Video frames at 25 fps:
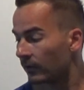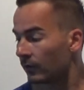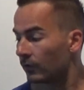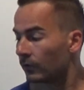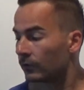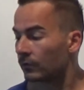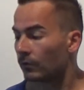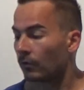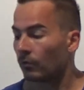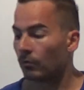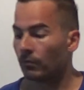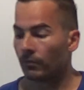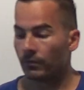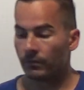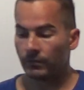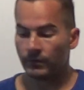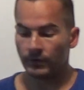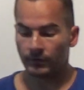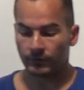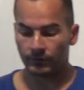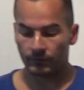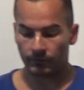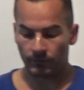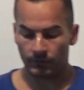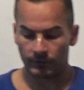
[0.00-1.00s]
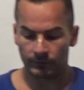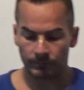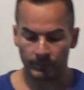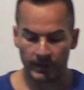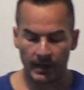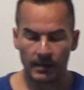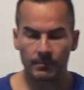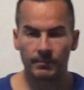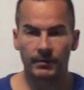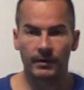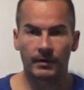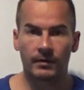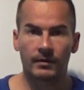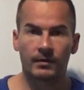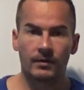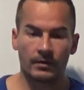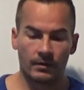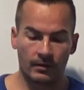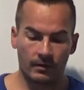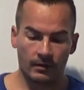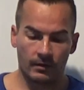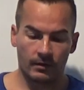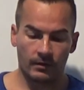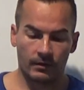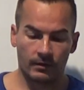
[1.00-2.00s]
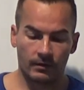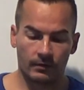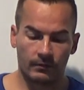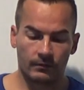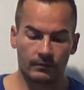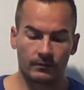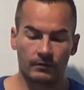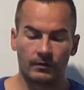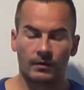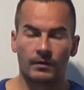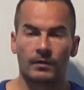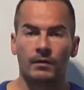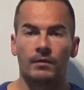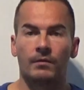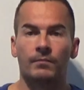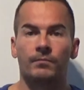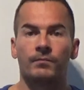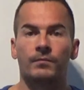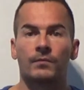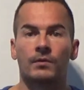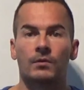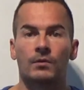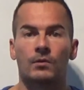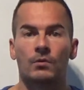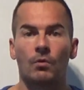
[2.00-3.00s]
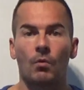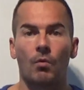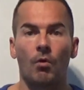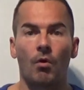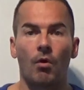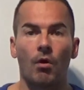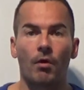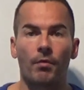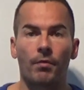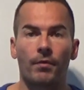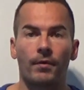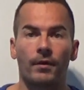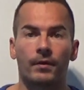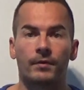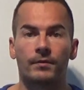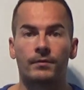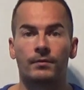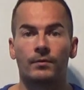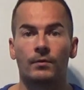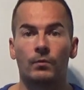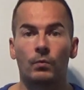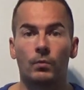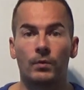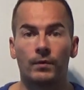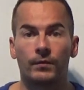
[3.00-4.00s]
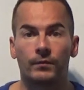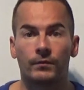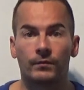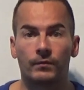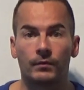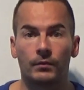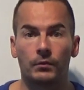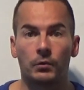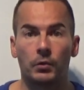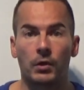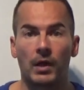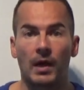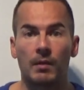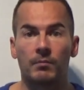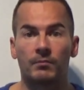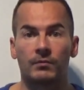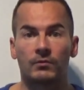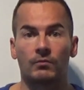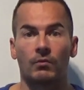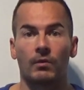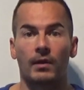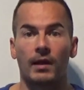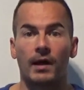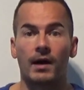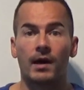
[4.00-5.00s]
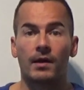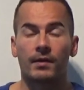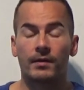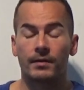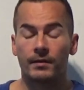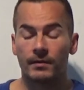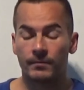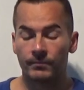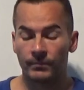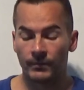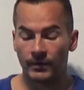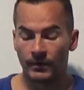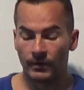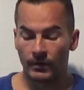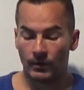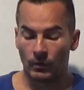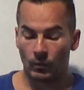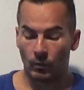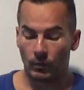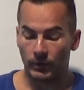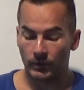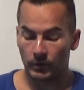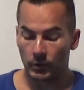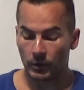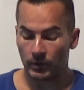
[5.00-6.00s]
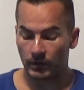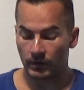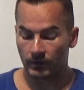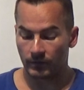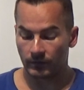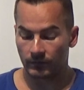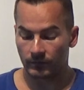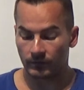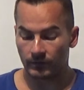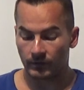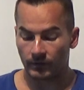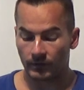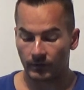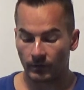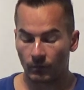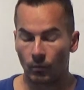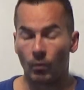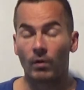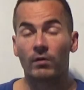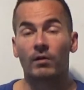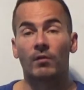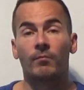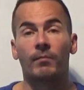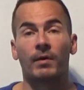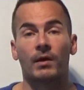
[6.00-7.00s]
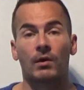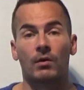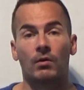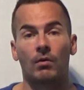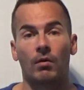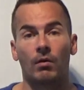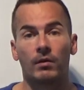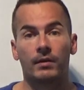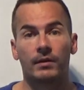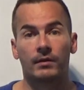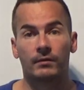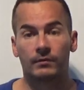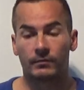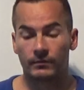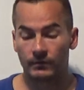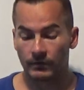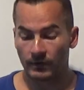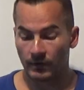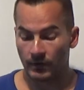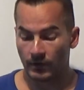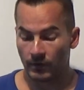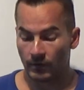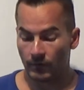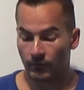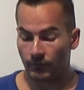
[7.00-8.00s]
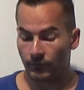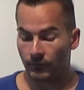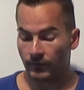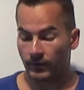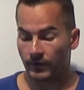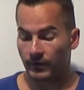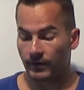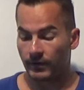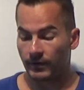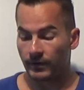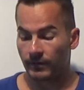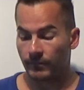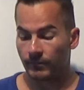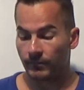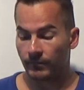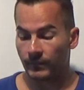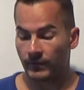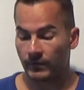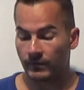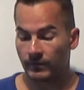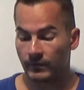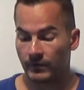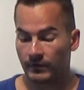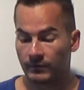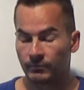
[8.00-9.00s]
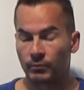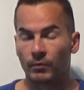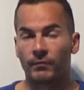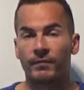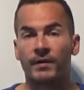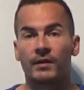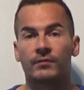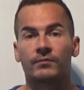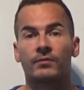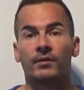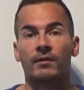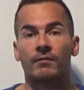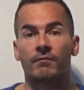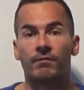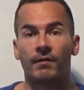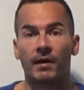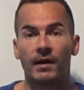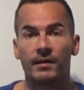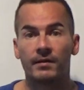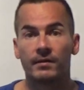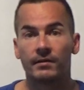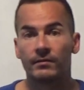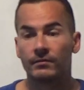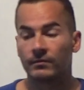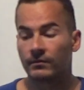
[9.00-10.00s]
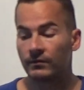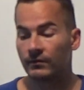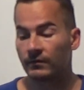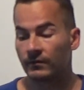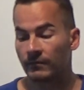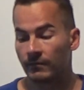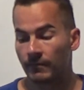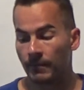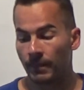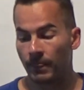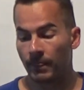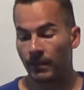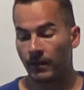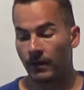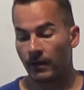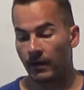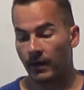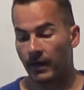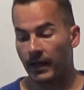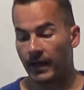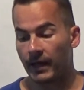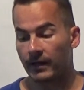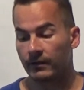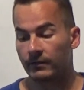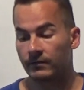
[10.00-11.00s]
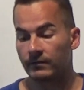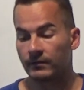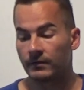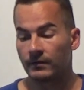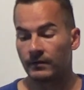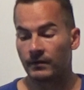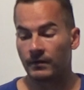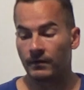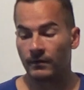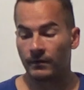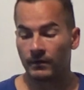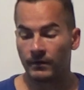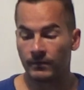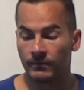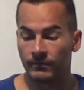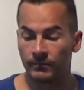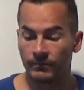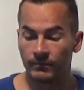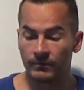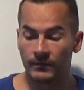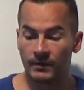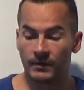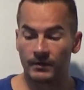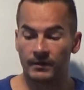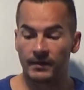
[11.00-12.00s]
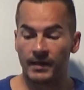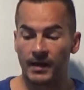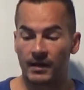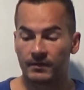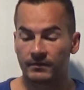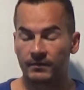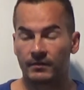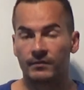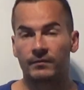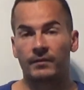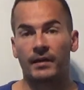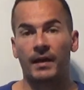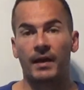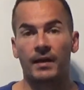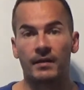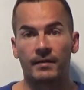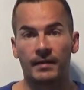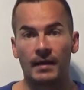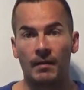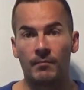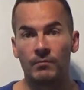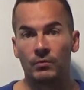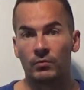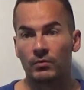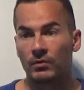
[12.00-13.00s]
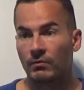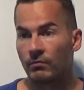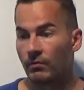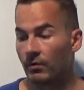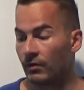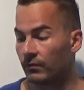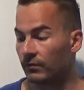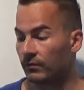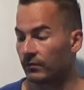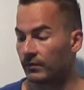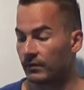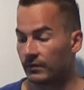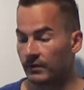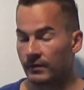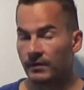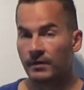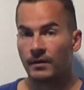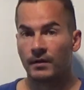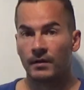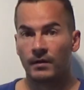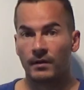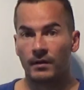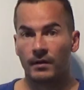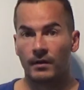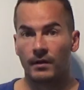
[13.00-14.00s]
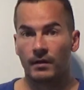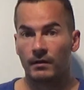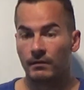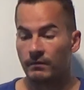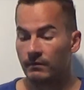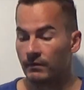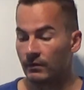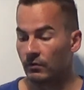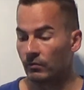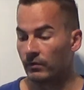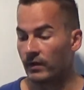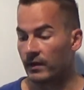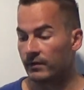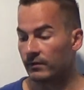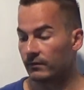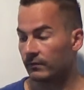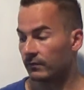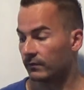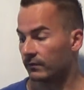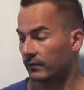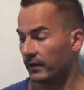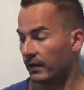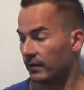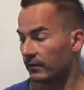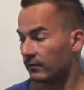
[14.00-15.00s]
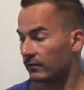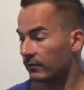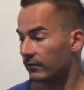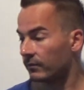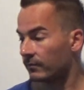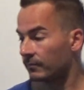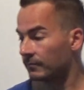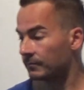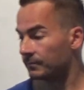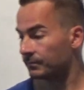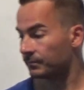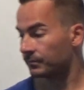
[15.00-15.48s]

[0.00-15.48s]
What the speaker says: So this paper is co-authored with James Kolari, which is one of my colleagues. He's professor in finance at Texas A&M University in the United States.